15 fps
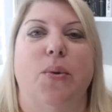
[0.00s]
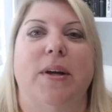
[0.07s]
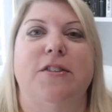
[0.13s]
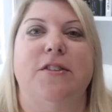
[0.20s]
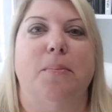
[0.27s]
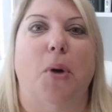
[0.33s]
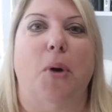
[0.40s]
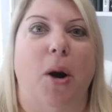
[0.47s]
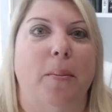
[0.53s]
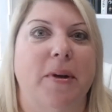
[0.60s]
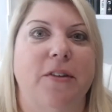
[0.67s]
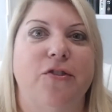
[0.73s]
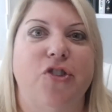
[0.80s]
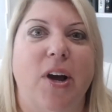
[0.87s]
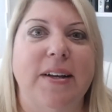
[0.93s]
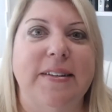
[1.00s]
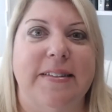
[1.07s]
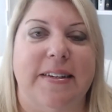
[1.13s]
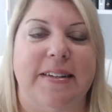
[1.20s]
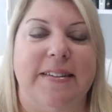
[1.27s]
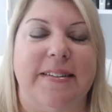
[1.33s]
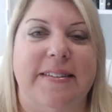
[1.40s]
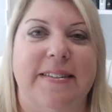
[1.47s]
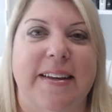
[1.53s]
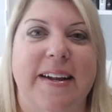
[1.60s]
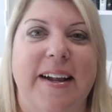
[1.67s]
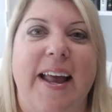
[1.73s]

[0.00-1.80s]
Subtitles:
US Department of Justice."